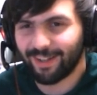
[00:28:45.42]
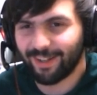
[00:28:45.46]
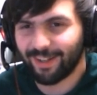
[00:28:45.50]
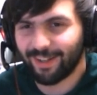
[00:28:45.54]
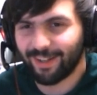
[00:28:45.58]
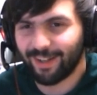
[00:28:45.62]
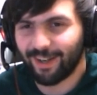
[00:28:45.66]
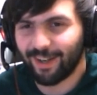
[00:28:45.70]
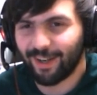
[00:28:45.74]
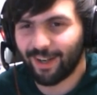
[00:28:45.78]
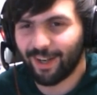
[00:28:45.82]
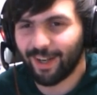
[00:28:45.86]

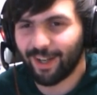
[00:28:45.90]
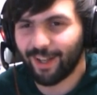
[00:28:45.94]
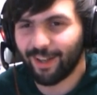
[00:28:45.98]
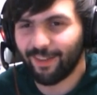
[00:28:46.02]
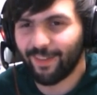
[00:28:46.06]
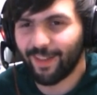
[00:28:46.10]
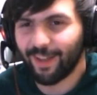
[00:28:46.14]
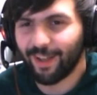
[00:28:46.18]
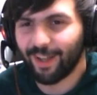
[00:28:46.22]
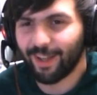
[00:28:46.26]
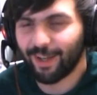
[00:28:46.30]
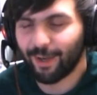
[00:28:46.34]
And
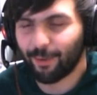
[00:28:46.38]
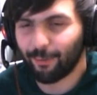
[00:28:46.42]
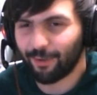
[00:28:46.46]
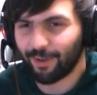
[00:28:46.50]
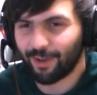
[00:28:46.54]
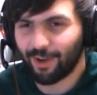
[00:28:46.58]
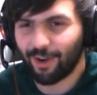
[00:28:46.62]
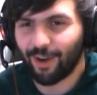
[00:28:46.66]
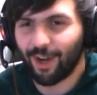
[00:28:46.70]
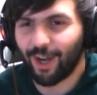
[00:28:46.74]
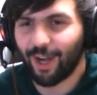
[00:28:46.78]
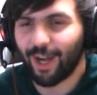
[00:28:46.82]
then I was
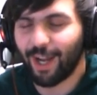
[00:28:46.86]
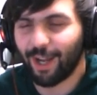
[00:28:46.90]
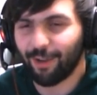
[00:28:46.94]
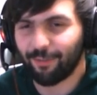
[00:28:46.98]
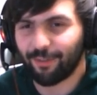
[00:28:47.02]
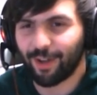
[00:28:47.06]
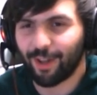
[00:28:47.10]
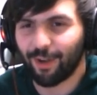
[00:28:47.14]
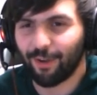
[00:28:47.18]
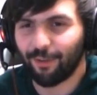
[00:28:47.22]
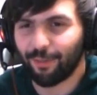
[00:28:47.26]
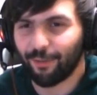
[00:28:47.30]
like, all right, I have
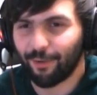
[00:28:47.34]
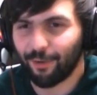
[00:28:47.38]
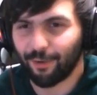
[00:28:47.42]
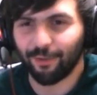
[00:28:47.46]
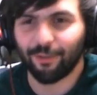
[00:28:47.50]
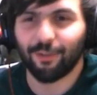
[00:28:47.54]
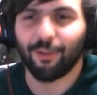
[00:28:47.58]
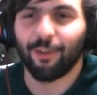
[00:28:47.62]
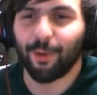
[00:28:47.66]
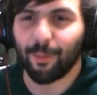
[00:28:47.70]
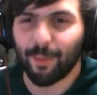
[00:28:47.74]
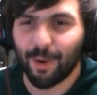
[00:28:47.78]
to get a third.
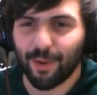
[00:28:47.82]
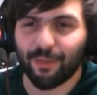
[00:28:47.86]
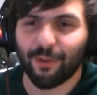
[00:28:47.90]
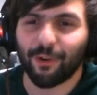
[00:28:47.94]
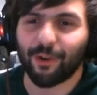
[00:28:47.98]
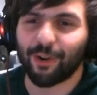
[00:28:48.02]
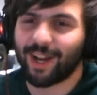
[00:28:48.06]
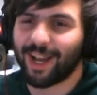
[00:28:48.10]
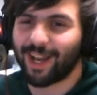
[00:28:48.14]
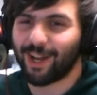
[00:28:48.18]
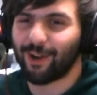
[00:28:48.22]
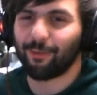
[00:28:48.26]
So then my
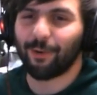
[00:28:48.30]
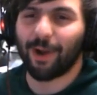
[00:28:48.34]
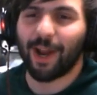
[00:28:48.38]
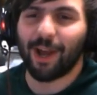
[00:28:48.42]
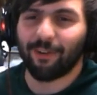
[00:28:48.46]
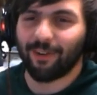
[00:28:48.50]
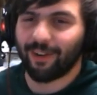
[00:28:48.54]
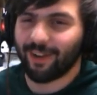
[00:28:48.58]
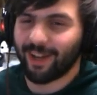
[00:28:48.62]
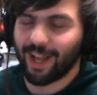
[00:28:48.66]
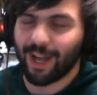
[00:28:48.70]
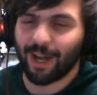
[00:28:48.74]
third kind of
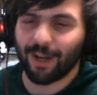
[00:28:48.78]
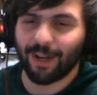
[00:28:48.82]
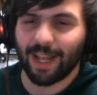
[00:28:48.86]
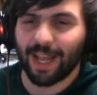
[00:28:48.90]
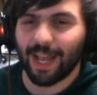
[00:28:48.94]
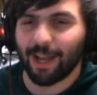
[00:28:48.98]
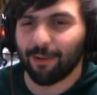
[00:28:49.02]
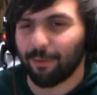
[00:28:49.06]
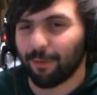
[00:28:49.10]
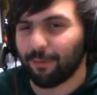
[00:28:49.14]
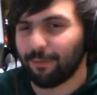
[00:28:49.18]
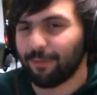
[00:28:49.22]
rounded out. I
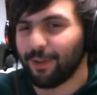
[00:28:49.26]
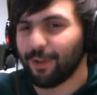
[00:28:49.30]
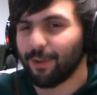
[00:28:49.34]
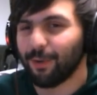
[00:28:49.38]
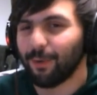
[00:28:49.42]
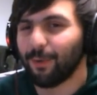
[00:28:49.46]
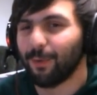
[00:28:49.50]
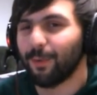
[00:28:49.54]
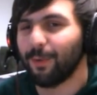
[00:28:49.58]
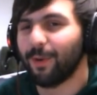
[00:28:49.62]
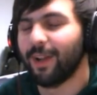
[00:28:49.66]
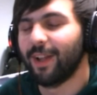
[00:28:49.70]
have a
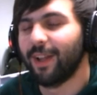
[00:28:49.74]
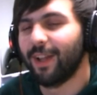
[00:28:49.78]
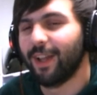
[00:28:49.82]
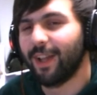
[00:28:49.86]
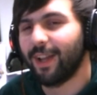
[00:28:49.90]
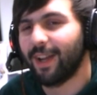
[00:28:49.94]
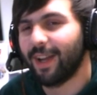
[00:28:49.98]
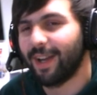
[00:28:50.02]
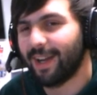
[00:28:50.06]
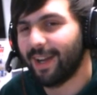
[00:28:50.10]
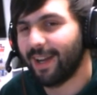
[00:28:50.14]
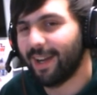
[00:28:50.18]
few,
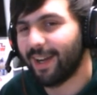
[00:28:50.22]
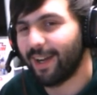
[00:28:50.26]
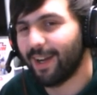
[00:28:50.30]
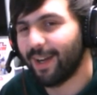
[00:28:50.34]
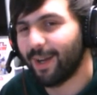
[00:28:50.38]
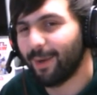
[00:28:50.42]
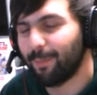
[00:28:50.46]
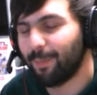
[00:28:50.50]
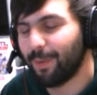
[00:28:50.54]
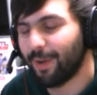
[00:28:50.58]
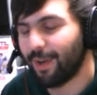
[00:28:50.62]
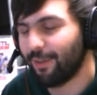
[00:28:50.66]

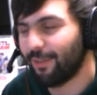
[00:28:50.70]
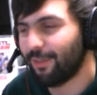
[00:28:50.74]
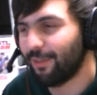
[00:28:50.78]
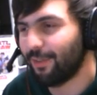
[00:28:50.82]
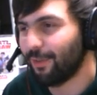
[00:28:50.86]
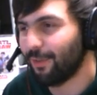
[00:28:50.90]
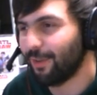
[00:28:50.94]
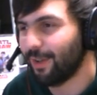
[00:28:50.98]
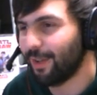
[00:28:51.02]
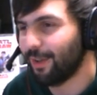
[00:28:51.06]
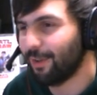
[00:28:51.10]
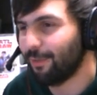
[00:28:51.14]
but I
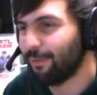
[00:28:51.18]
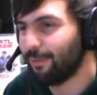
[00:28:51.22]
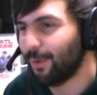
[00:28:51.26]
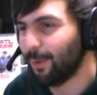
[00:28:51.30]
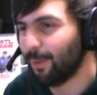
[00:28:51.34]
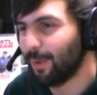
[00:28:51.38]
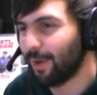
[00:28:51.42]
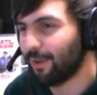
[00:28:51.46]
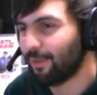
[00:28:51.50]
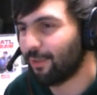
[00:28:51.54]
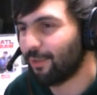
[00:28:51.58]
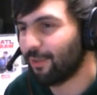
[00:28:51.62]
still need a
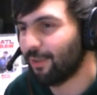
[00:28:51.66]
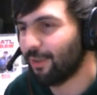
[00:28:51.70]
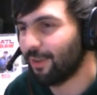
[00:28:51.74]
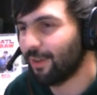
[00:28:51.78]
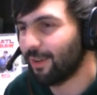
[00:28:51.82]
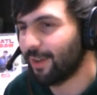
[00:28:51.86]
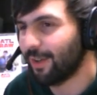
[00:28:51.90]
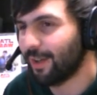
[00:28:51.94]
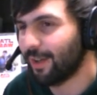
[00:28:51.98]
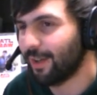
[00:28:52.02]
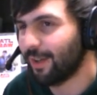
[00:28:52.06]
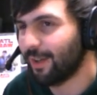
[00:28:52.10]
few
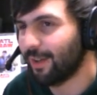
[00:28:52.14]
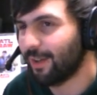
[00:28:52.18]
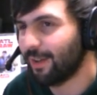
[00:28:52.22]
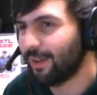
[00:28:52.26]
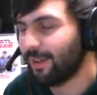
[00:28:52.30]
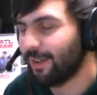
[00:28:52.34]
extra,